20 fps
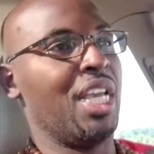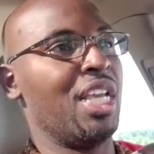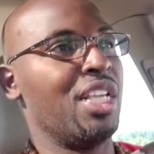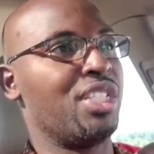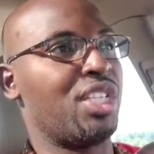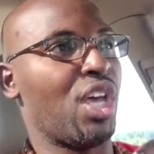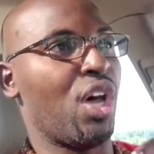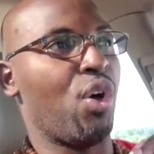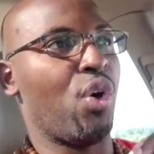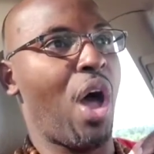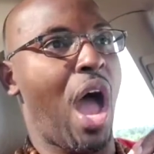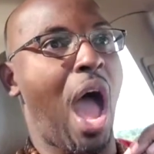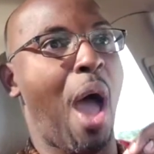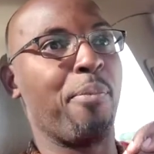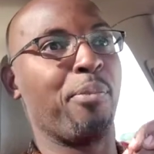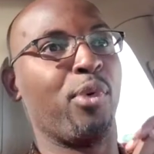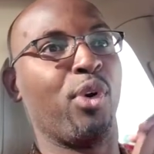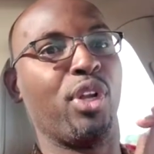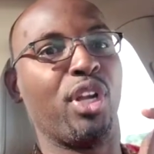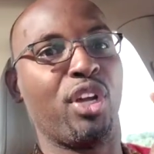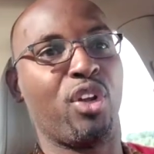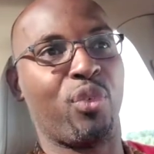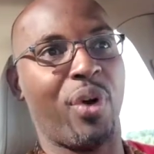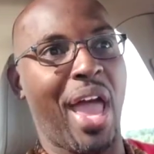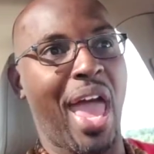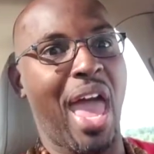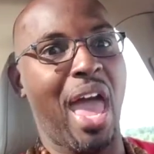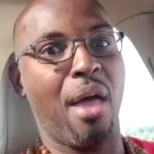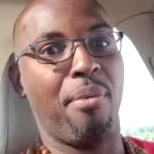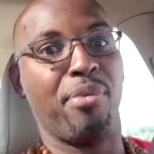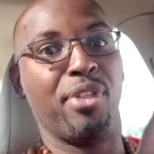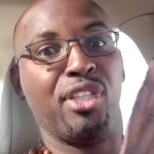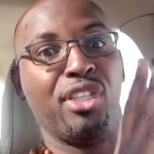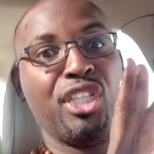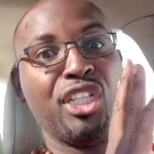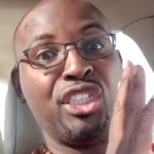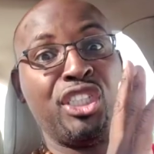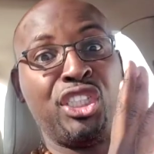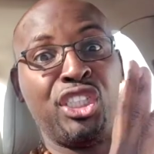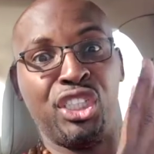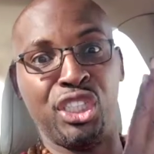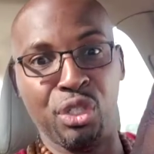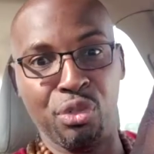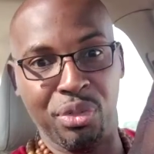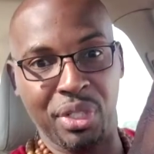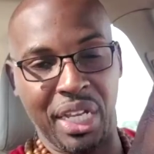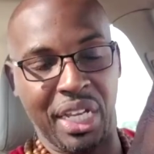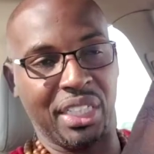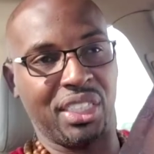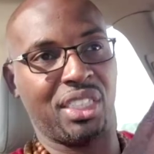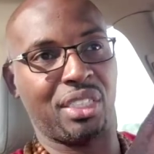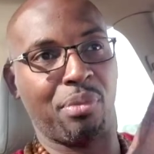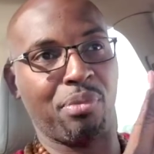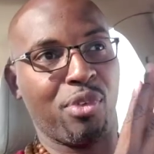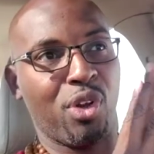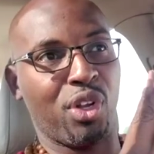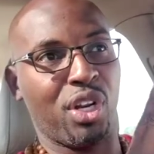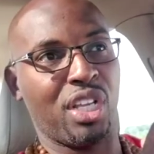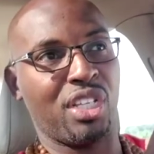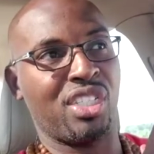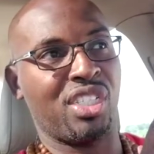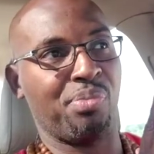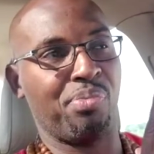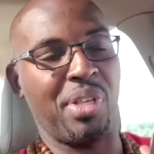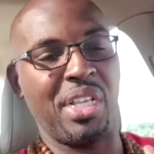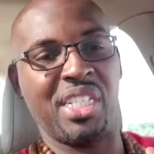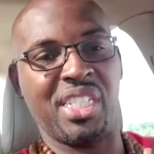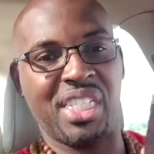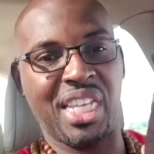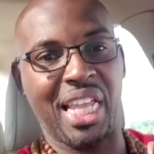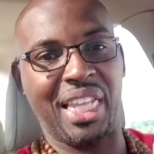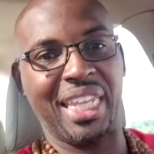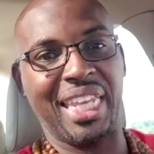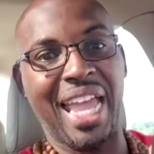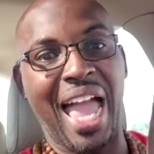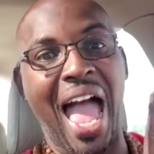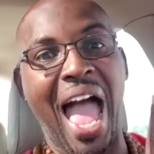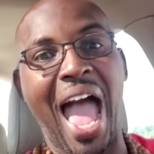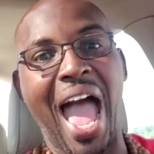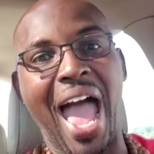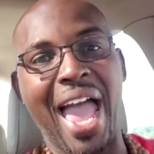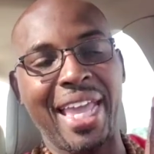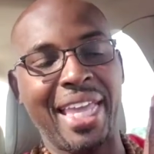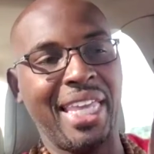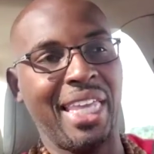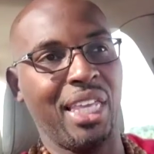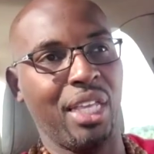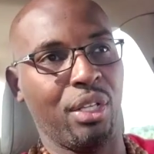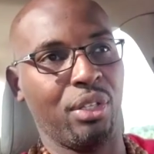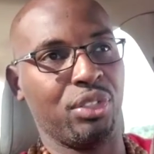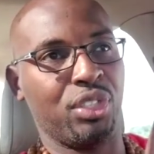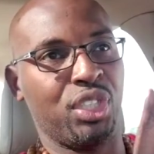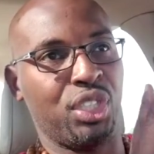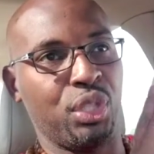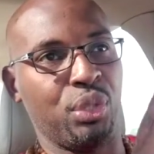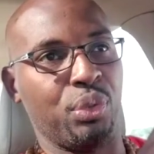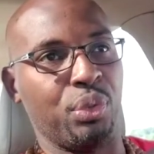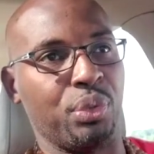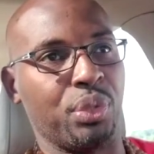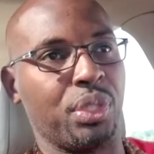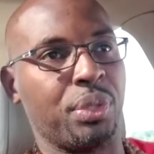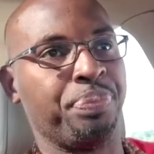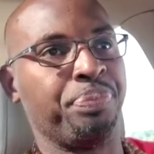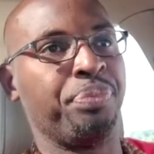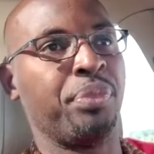So I'm going to grab the shoe niche. I'm going to be selling high heel shoes.